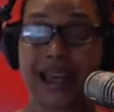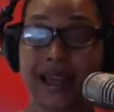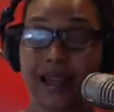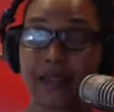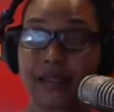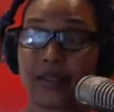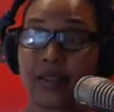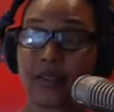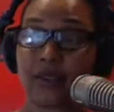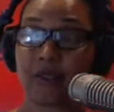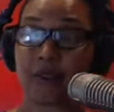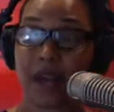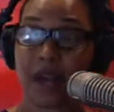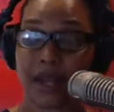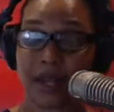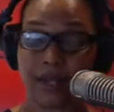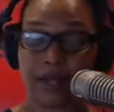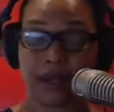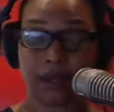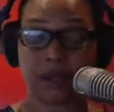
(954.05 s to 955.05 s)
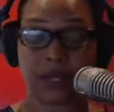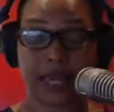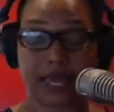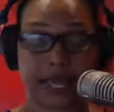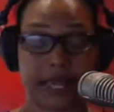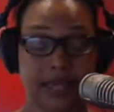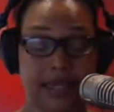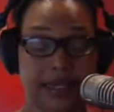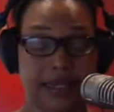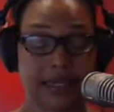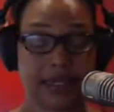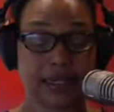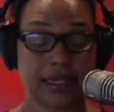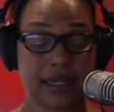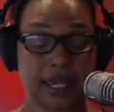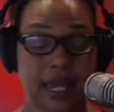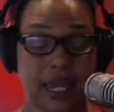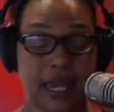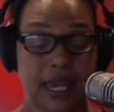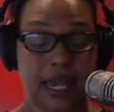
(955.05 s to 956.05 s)
Acts of Random
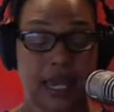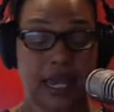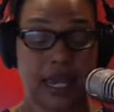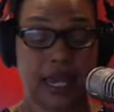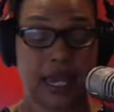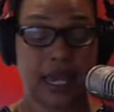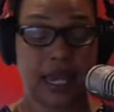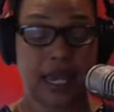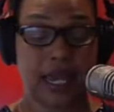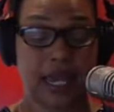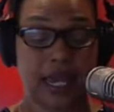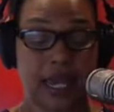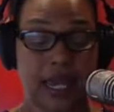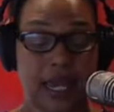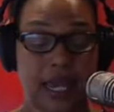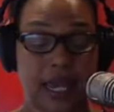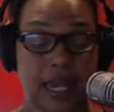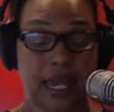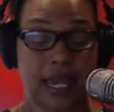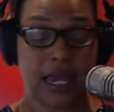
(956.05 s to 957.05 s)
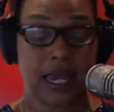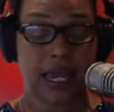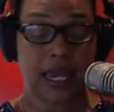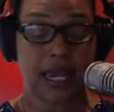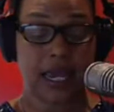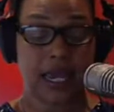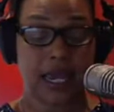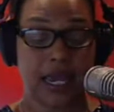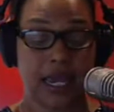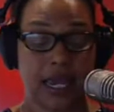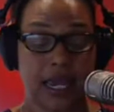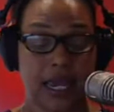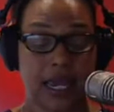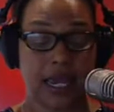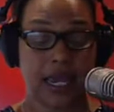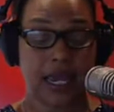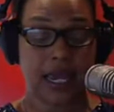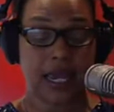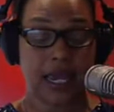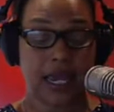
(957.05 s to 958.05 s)
Kindness, initially involved
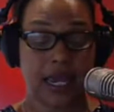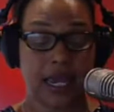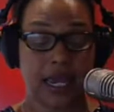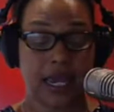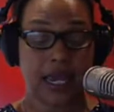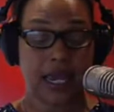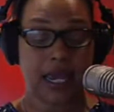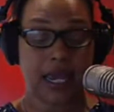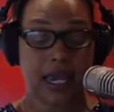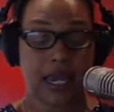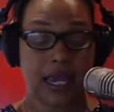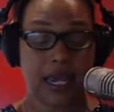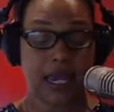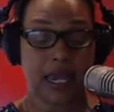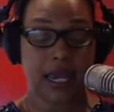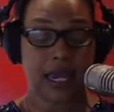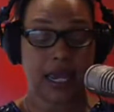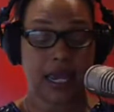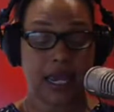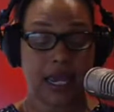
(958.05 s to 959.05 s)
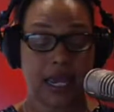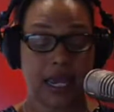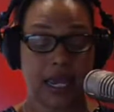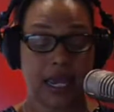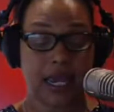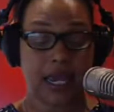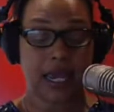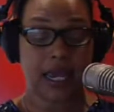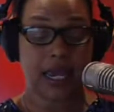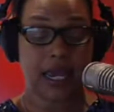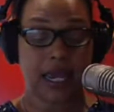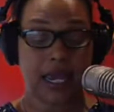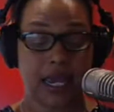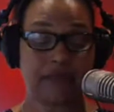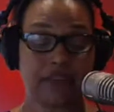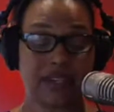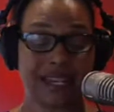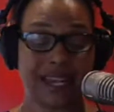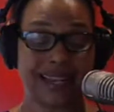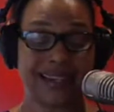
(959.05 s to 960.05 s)
12 youngsters aged between
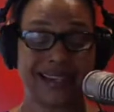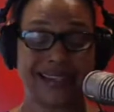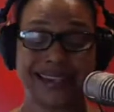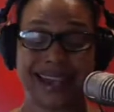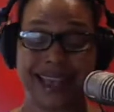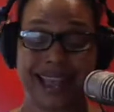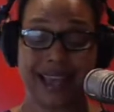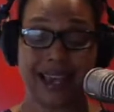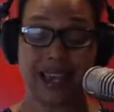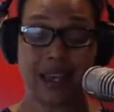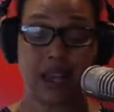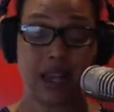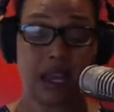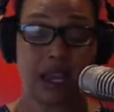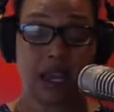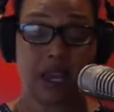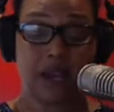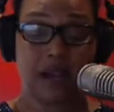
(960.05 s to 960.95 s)
7 and 10.